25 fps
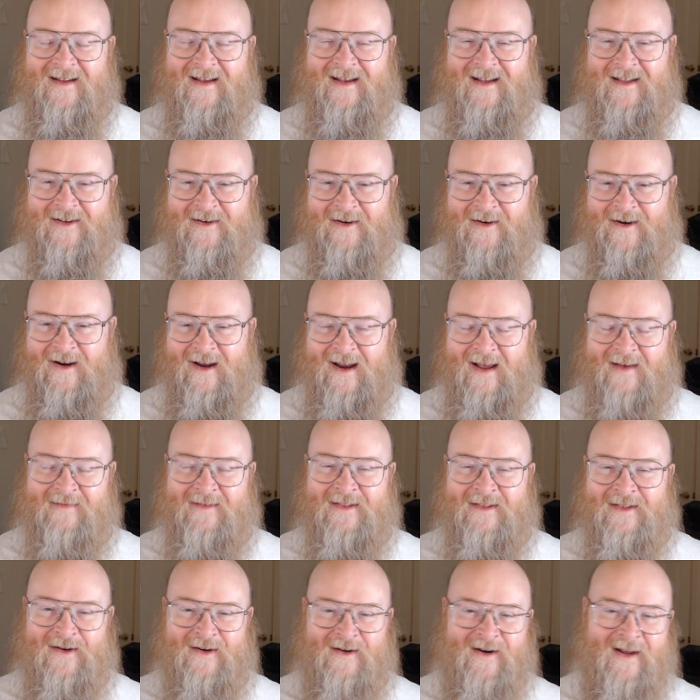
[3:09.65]
either
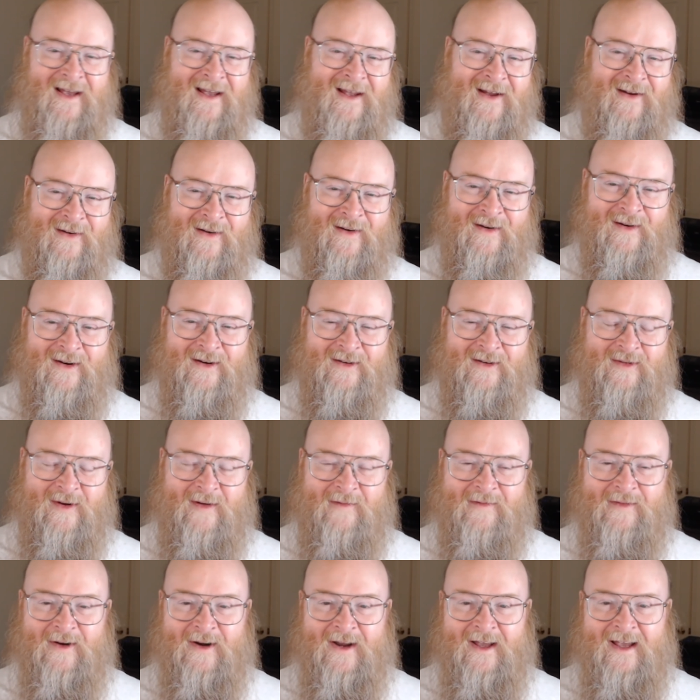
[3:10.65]
11:30 or
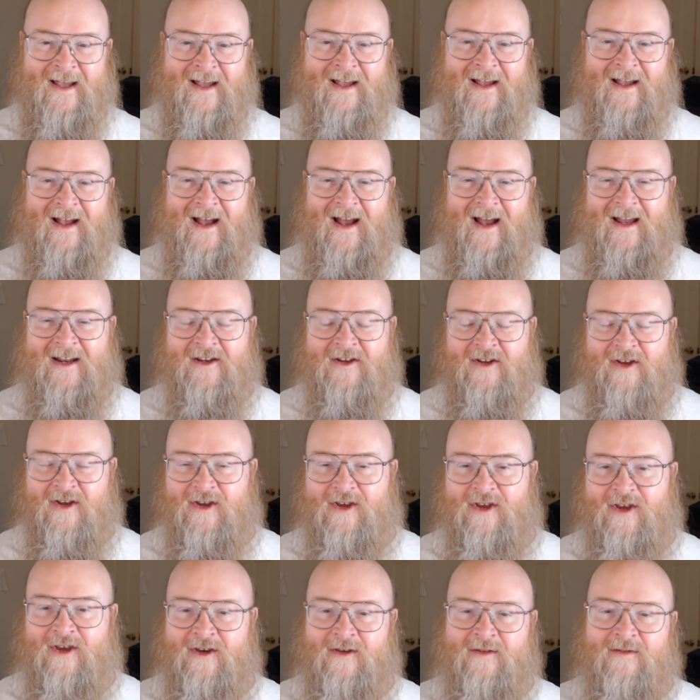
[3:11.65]
12:30, and
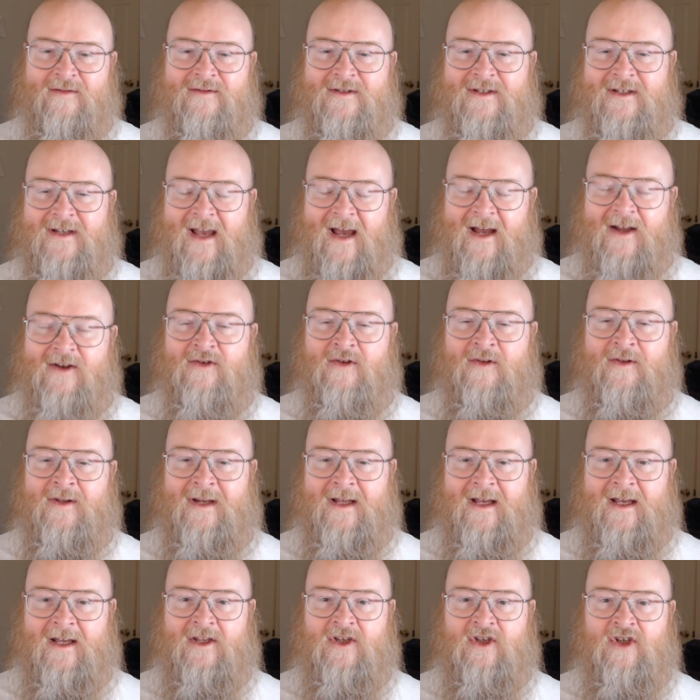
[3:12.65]
you schedule
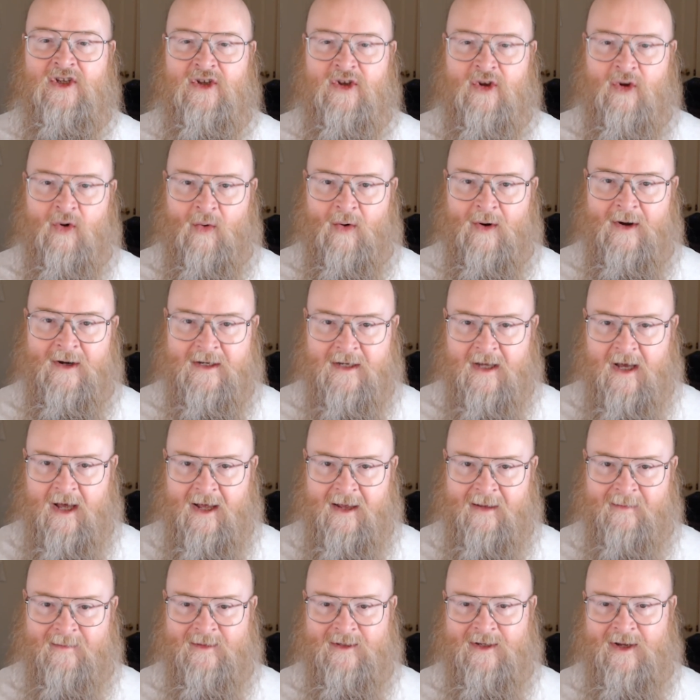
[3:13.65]
it in your
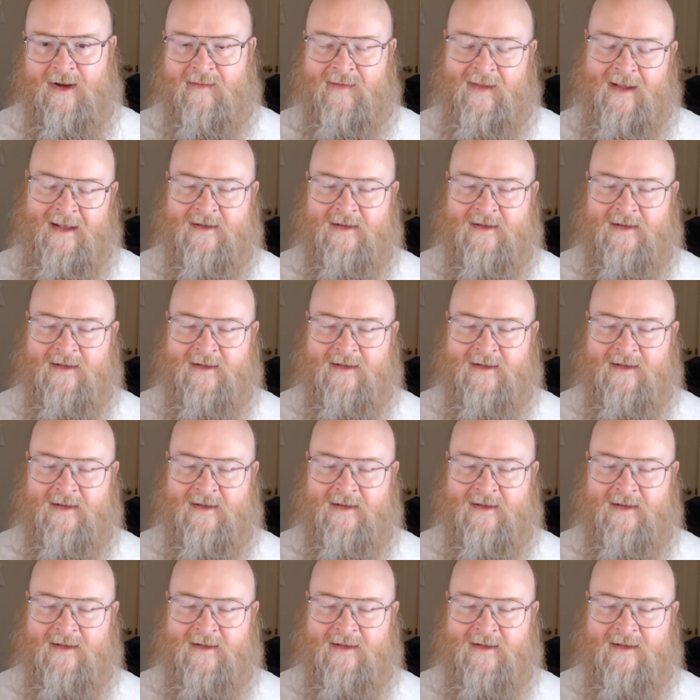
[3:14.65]
time zone.